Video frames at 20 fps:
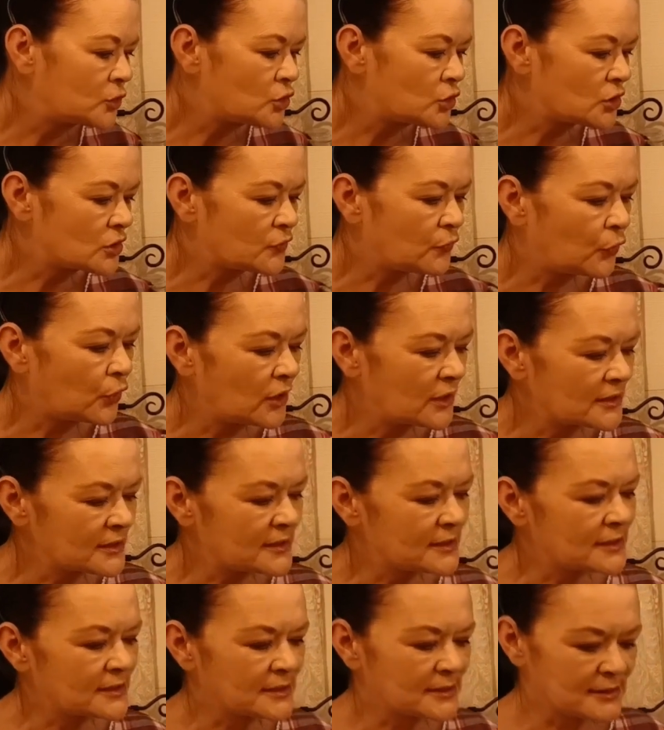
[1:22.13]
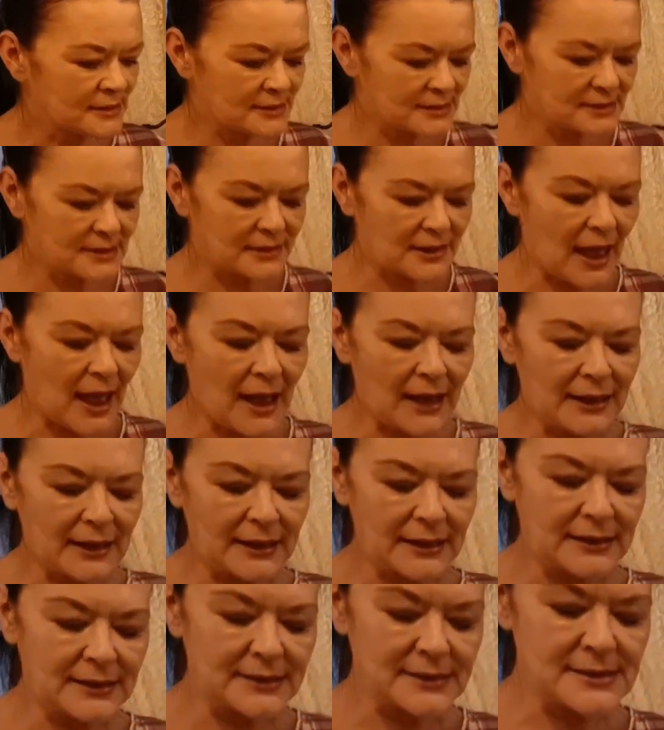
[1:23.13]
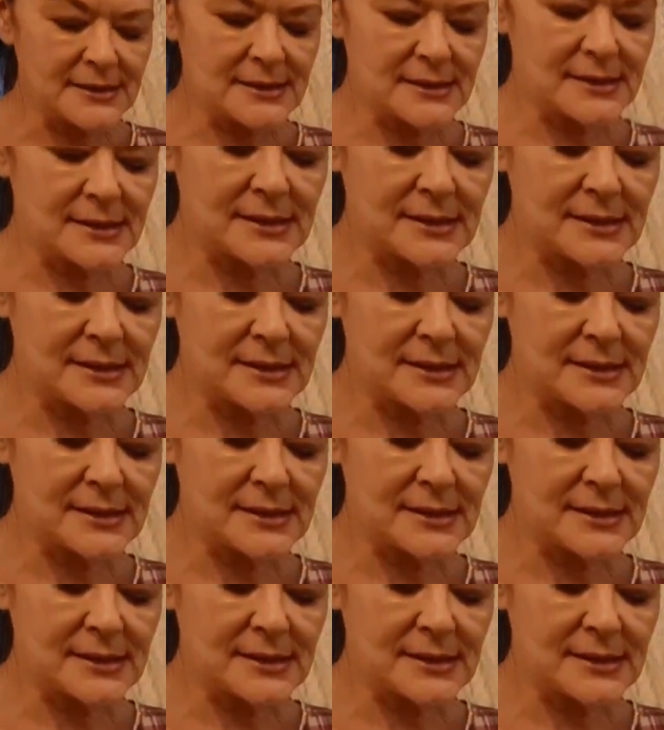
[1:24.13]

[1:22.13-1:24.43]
Just for instance, that is